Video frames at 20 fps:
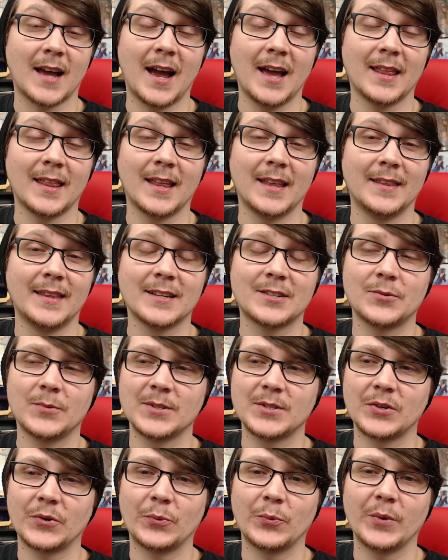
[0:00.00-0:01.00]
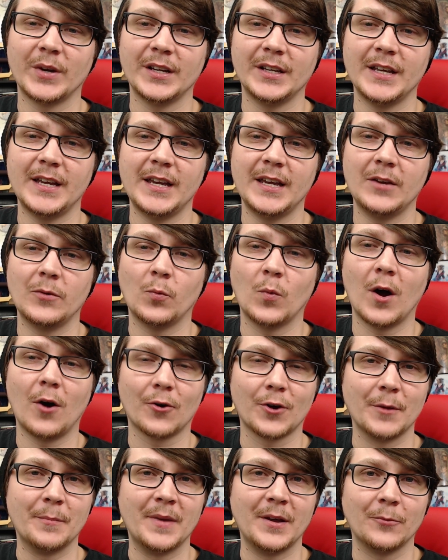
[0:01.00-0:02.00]
I, this was a really
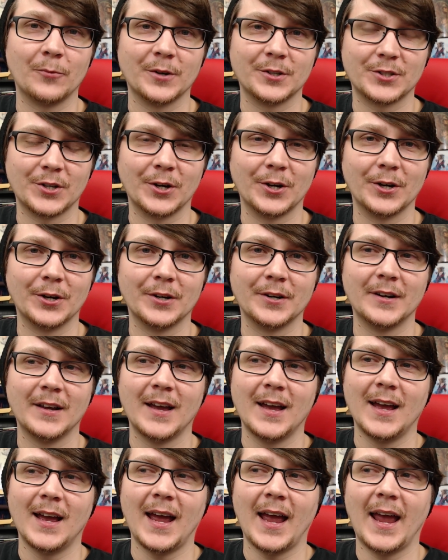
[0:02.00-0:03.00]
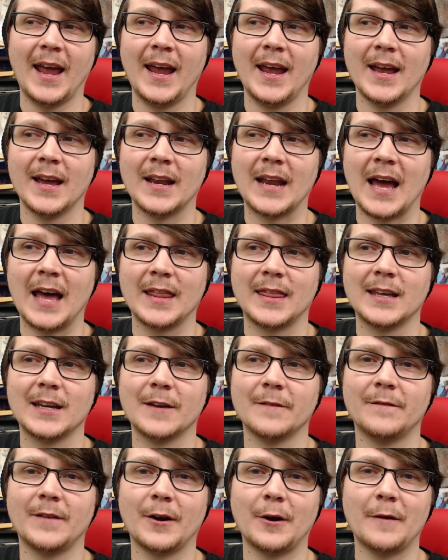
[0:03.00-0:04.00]
welcoming return. And I think
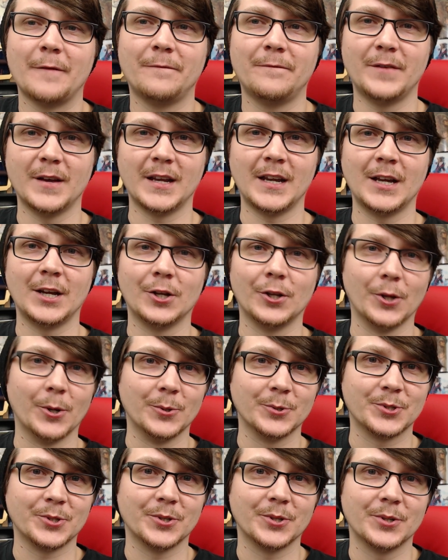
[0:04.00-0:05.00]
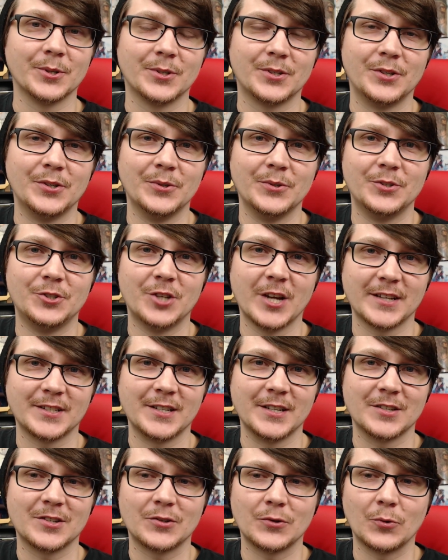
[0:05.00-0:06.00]
a very fitting closure to
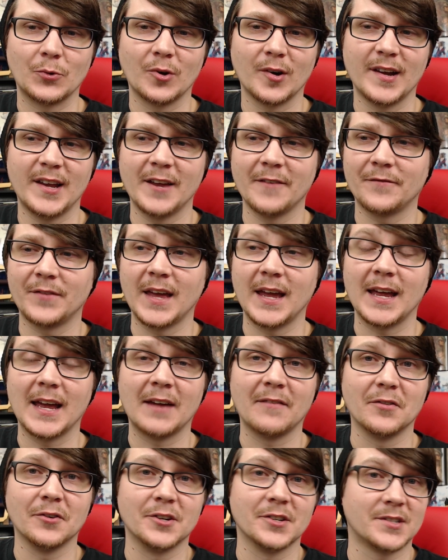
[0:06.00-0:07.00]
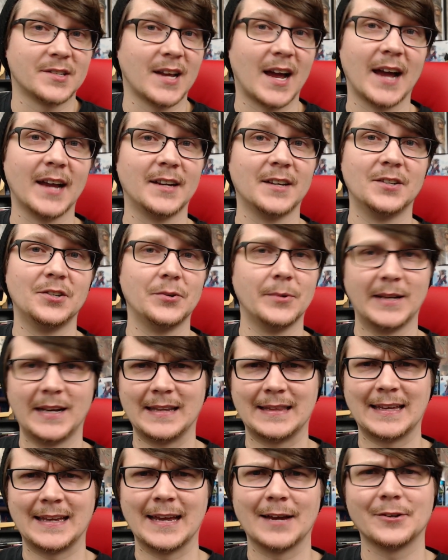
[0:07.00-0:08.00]
Jesse's story. If they ever decide to do
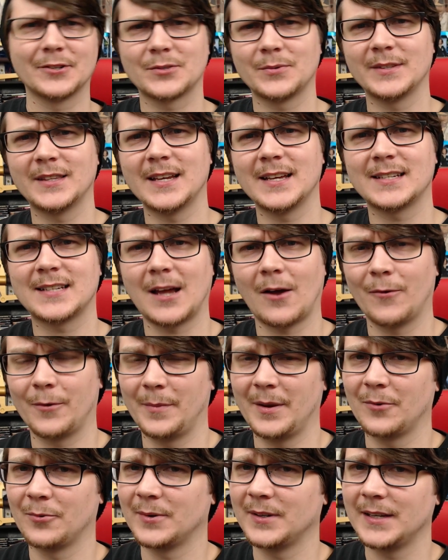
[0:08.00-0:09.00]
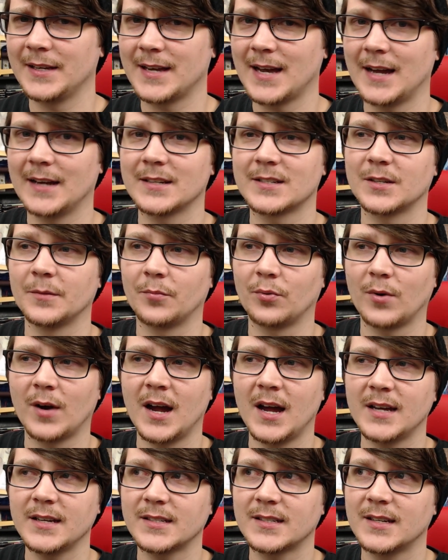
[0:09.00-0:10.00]
anything else with this, I would be really kind of
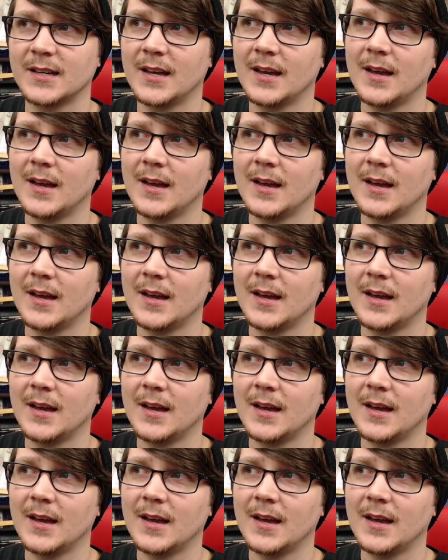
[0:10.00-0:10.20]
surprised.